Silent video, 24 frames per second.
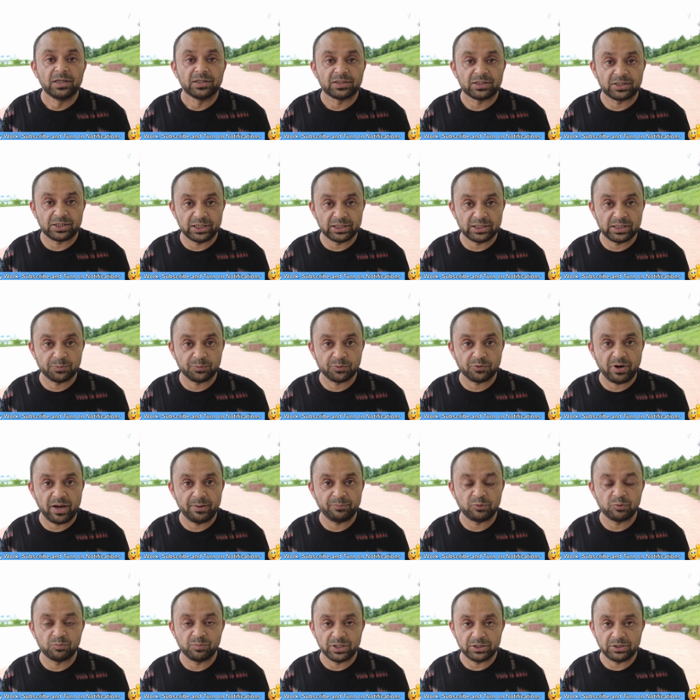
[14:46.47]
Stay
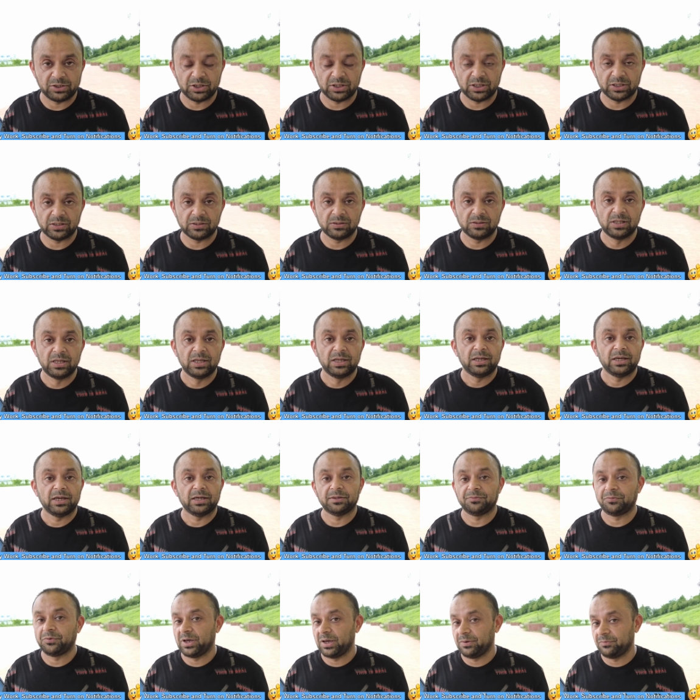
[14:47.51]
subscribed to my channel,
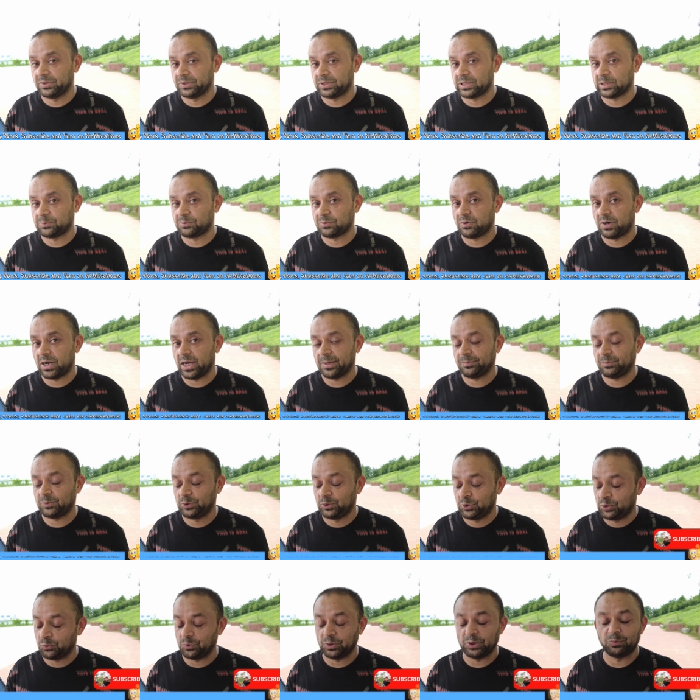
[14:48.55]
and if you haven't
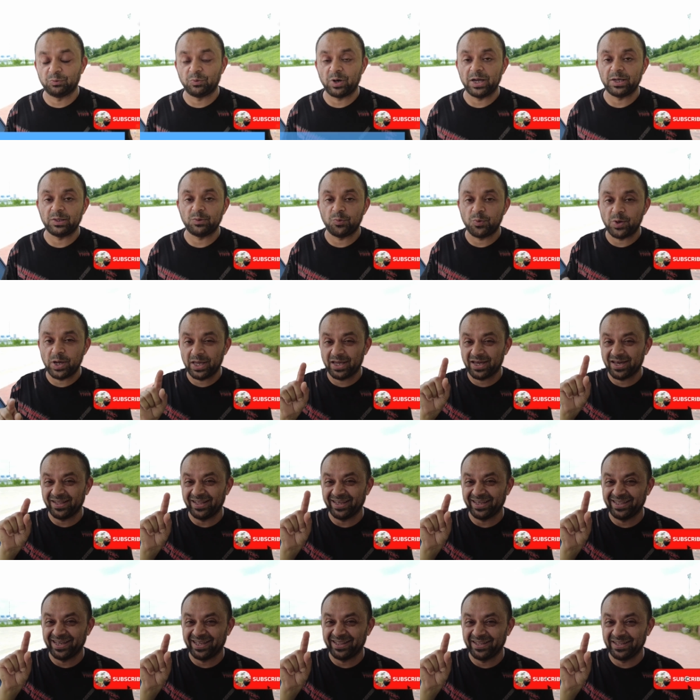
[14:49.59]
subscribed, do it right away.
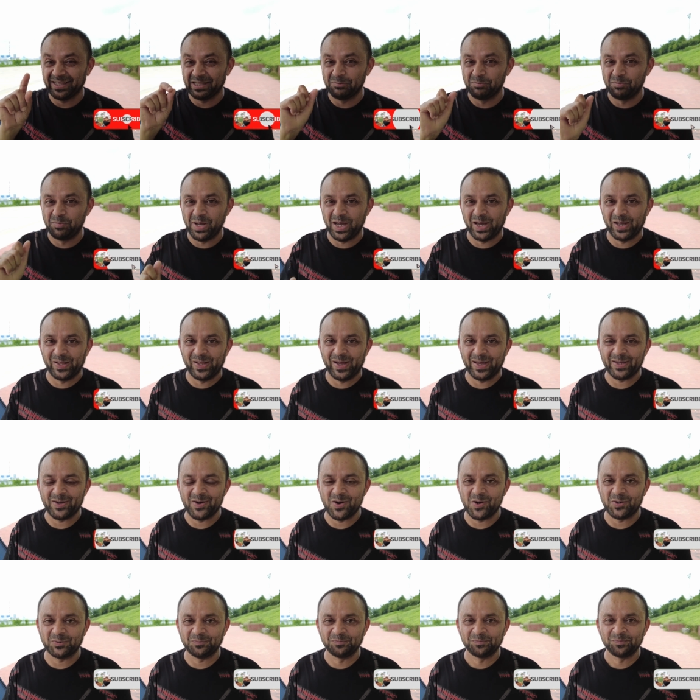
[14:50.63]
Click that little bell
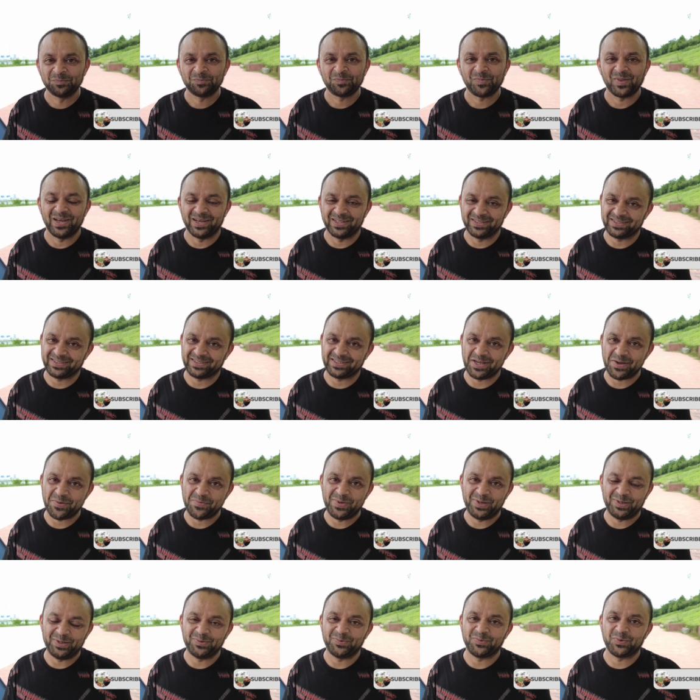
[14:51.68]
icon and stay
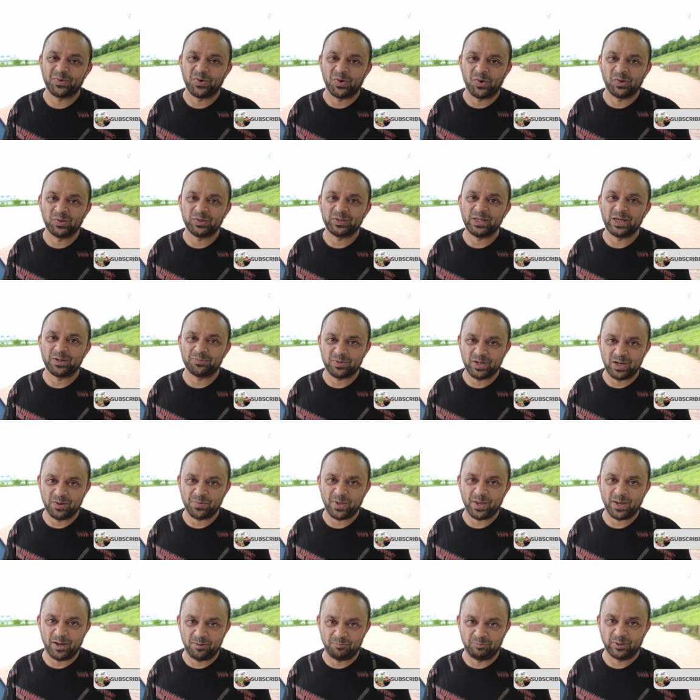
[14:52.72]
updated for all the
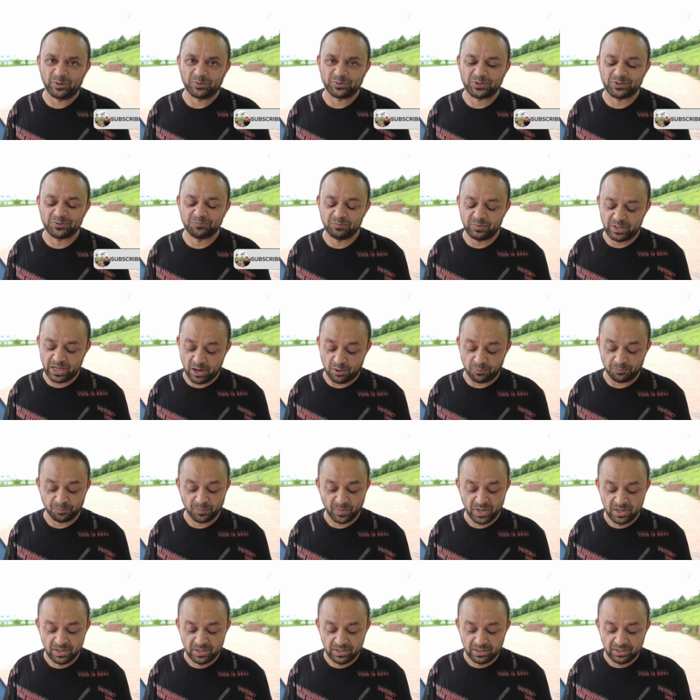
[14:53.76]
upcoming uploads. Now
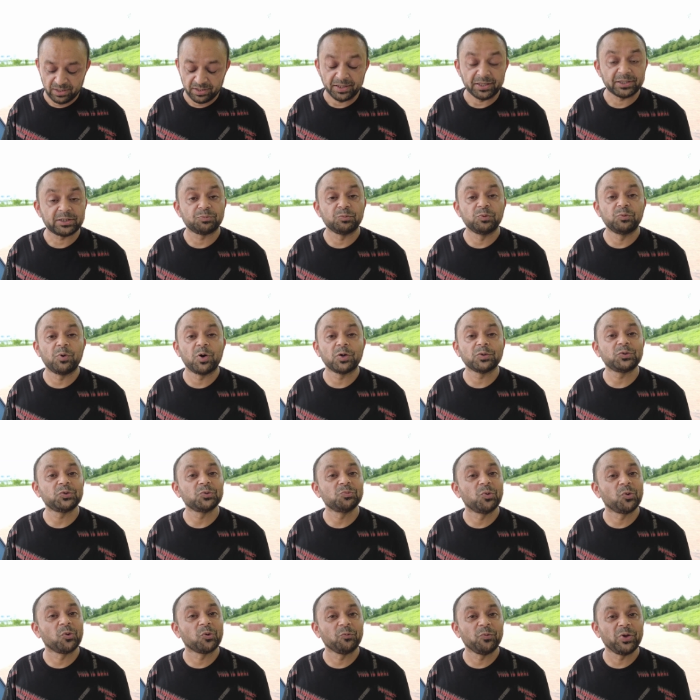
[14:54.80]
let's move on to
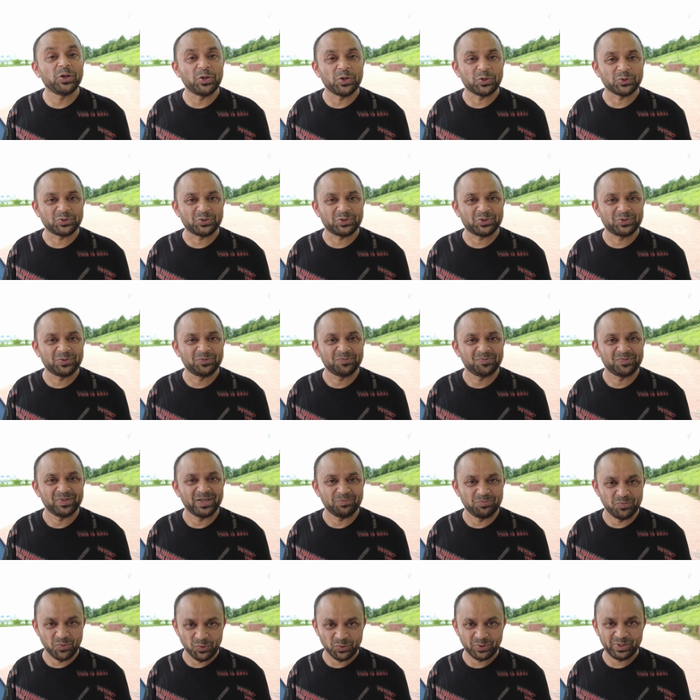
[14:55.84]
more videos,
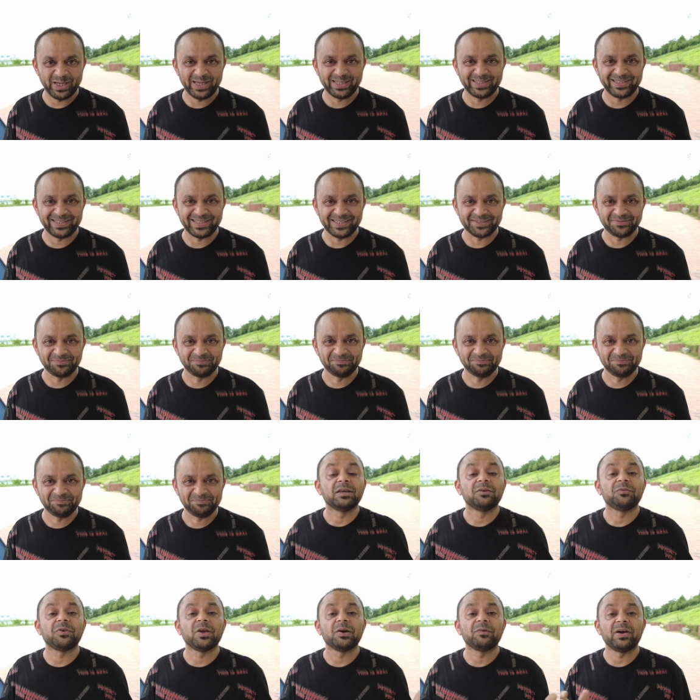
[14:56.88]
more testing.
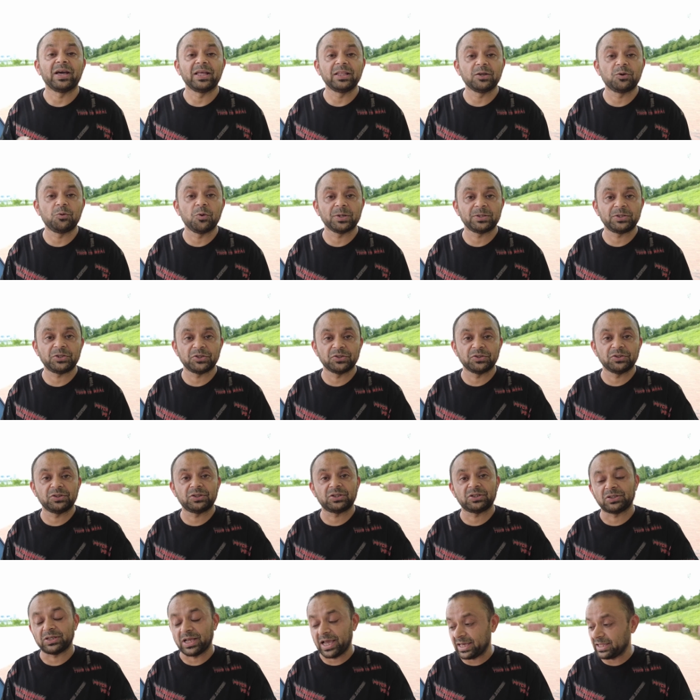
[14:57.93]
If you have any
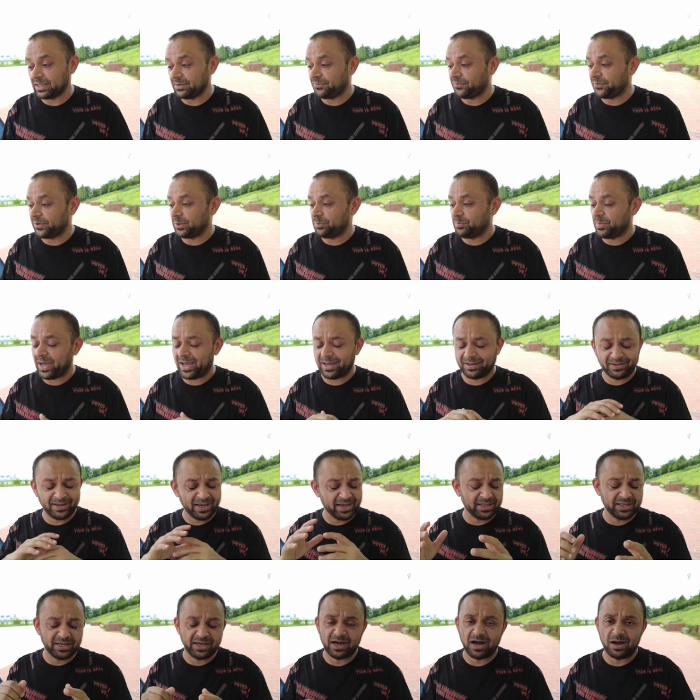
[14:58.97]
questions, any
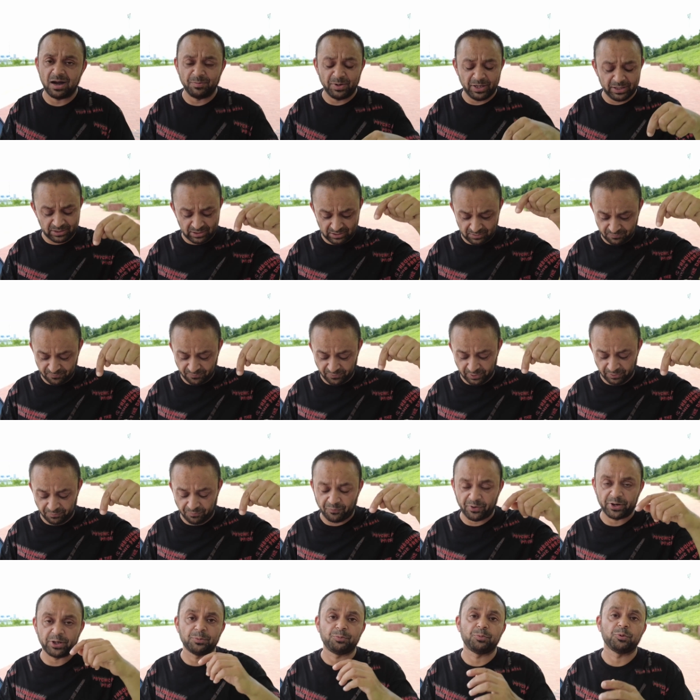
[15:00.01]
feedback, any comments, feel
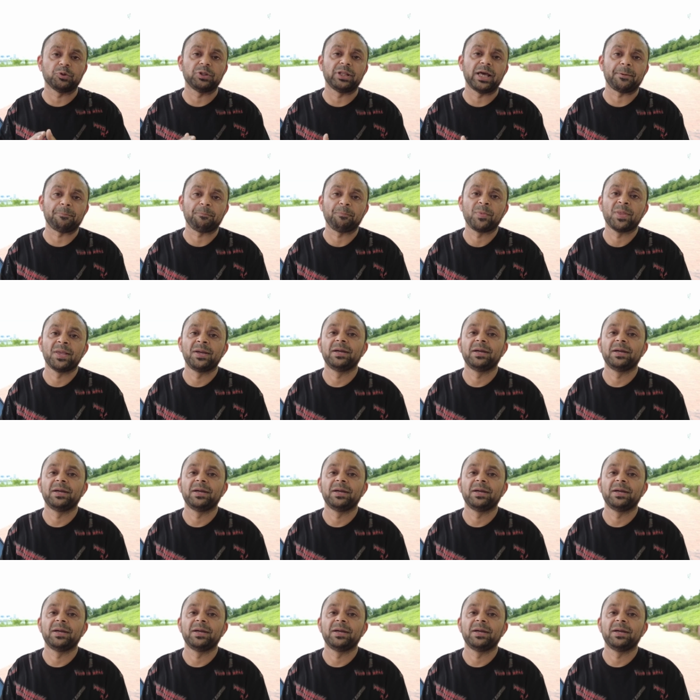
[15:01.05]
free to put them